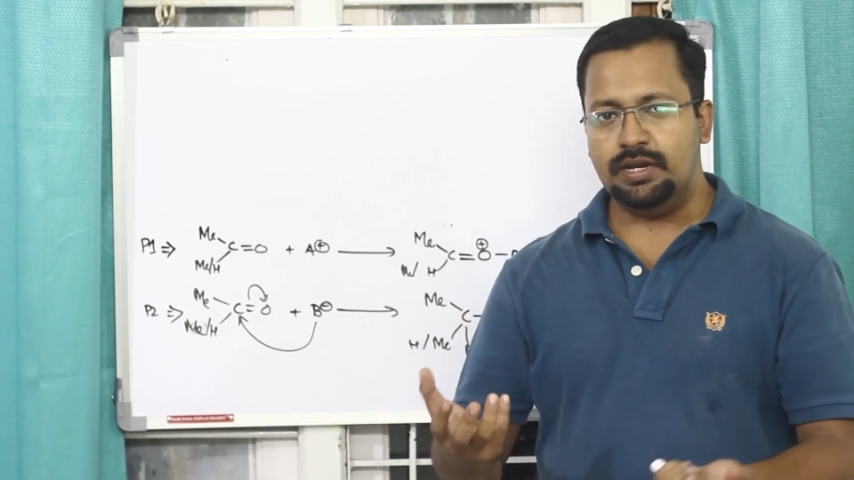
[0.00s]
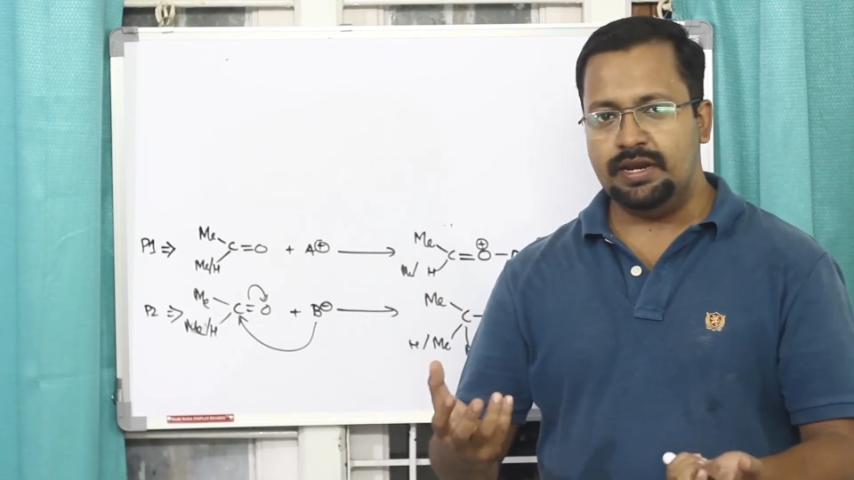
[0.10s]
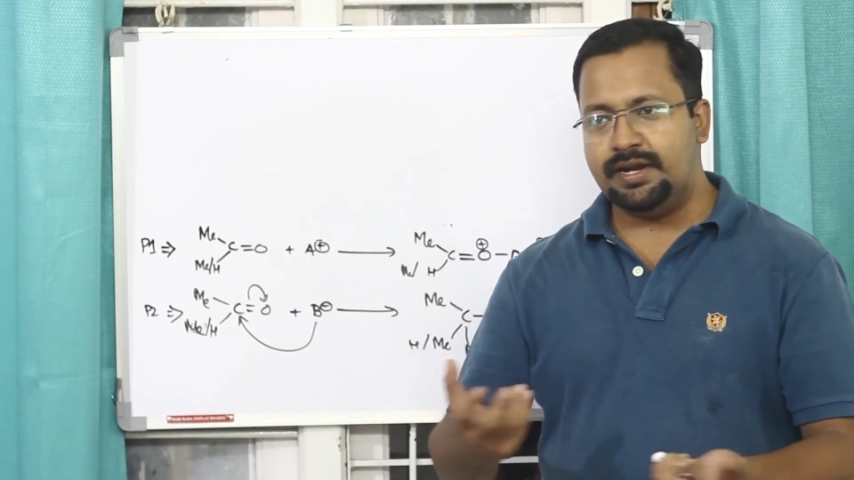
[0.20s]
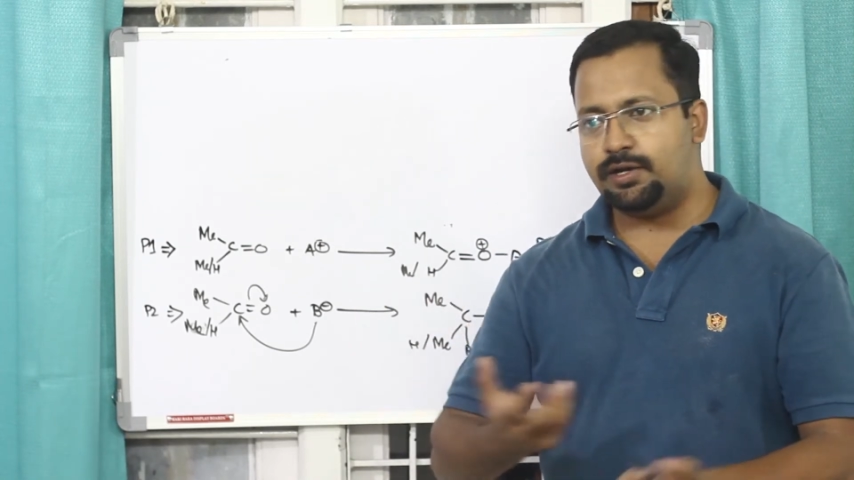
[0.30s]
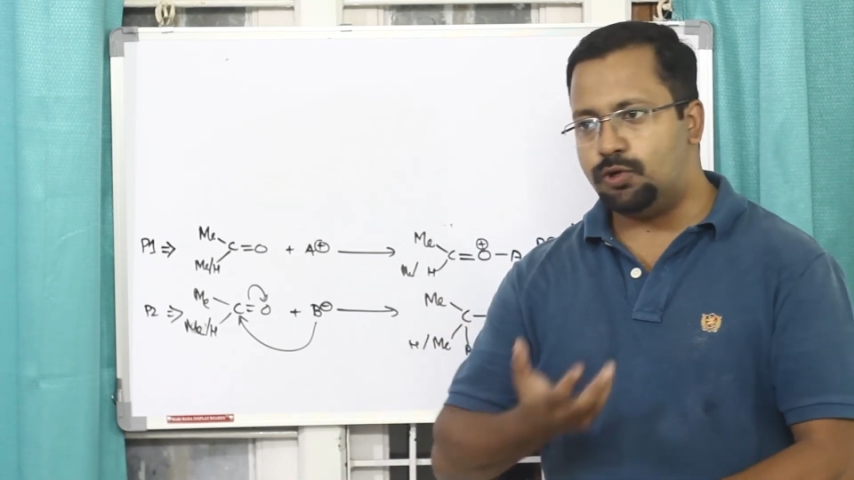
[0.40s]

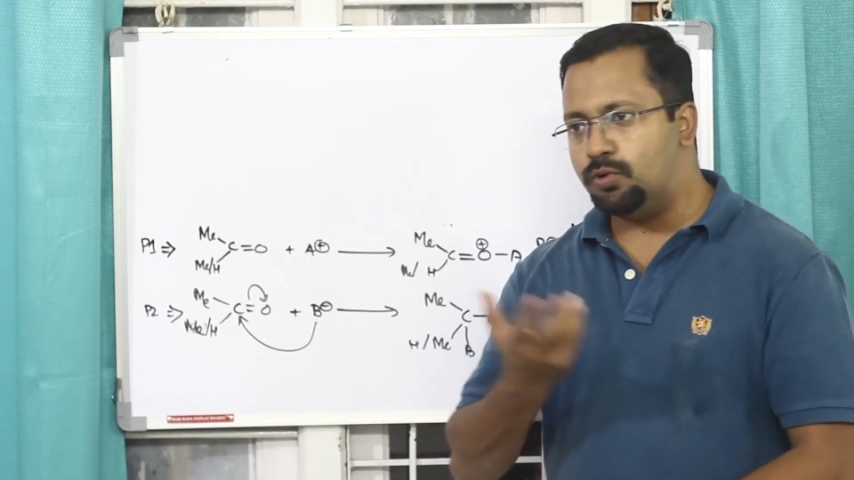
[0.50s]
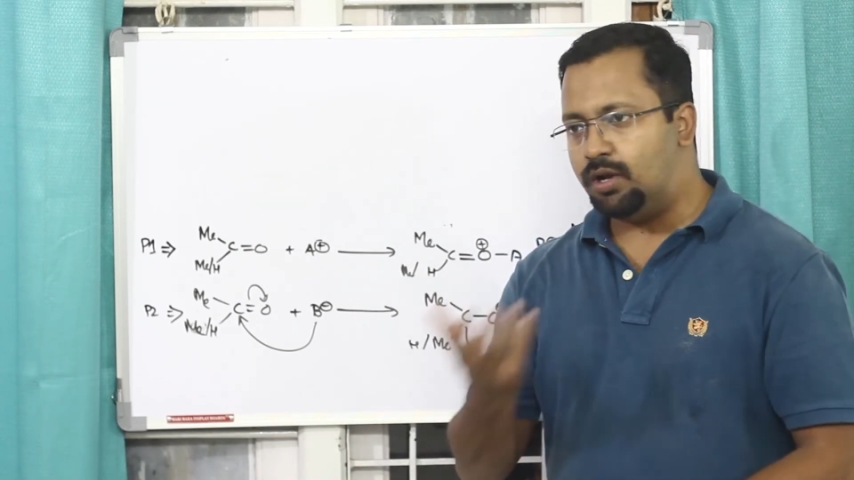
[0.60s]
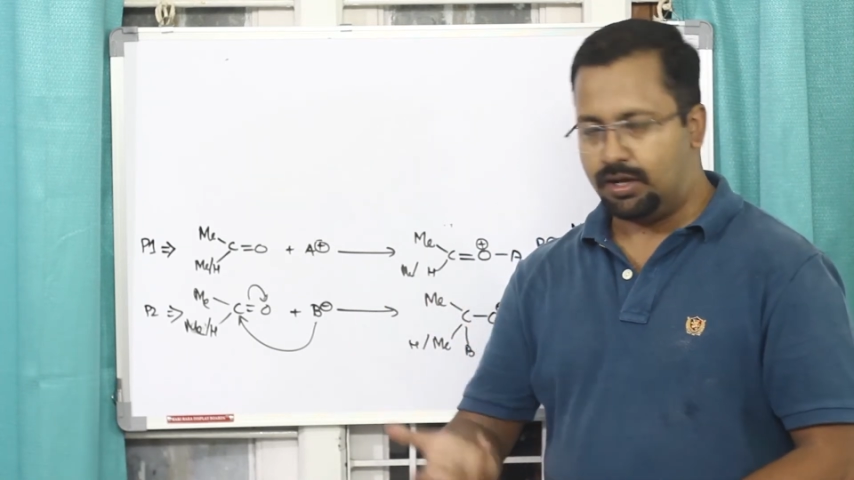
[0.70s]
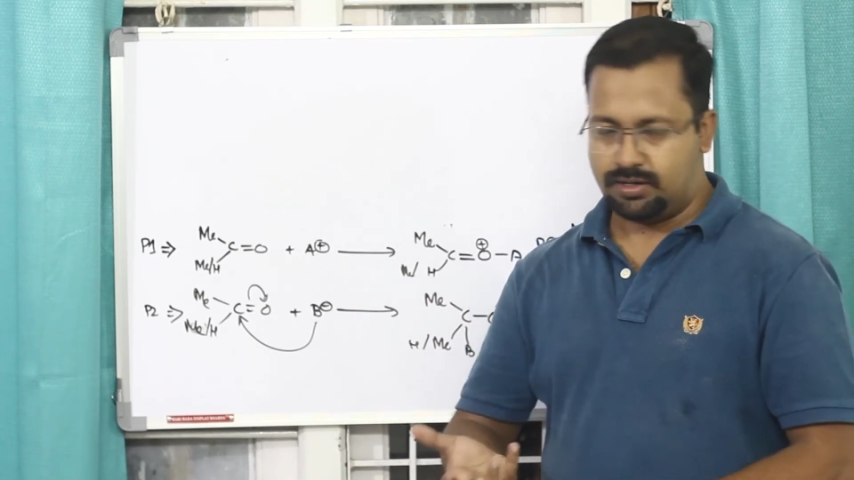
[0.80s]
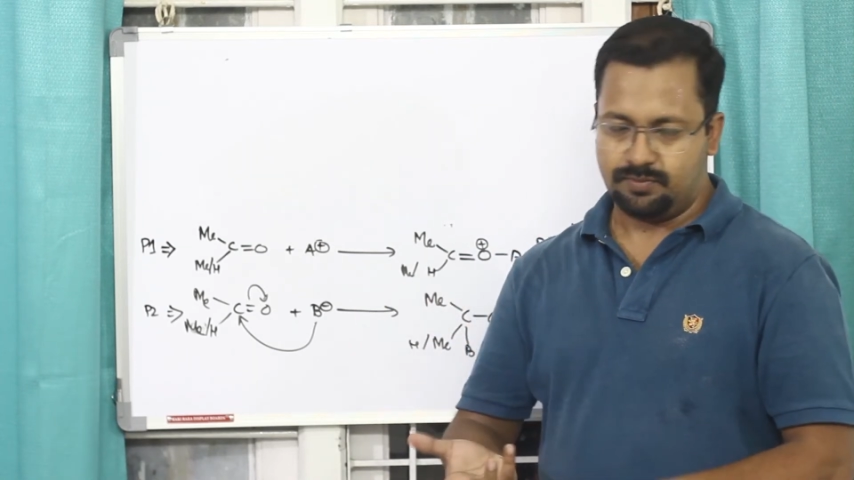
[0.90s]
need to
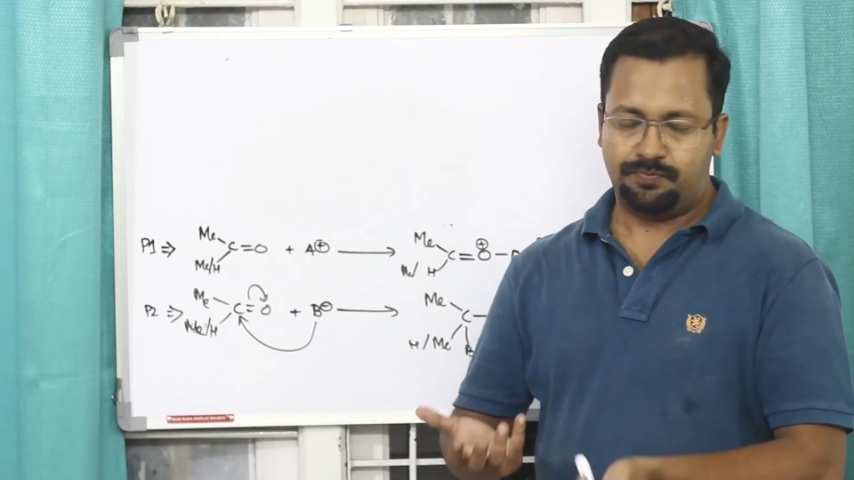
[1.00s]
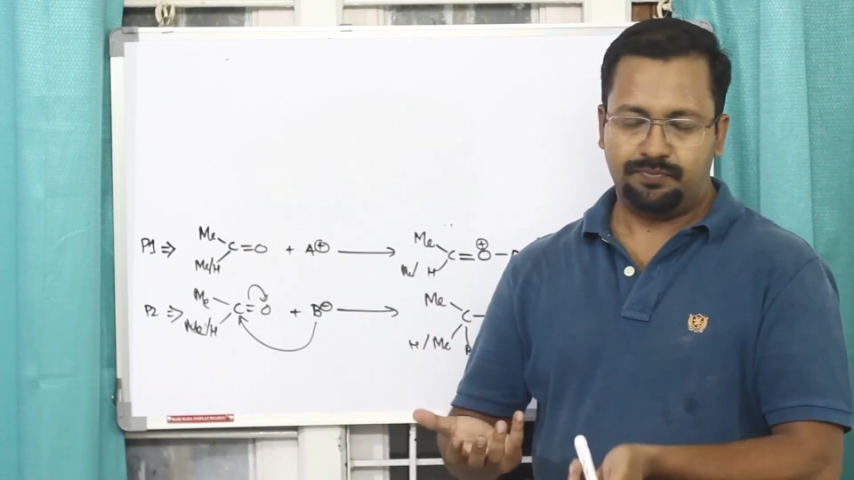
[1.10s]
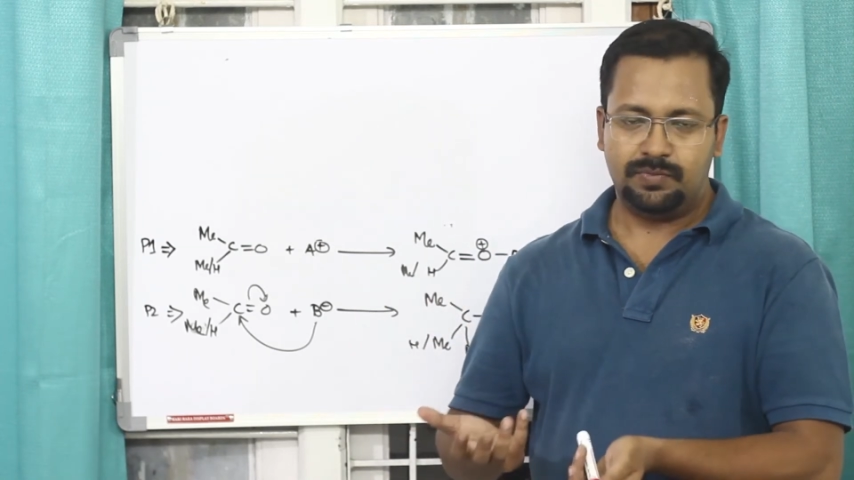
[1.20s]
learn.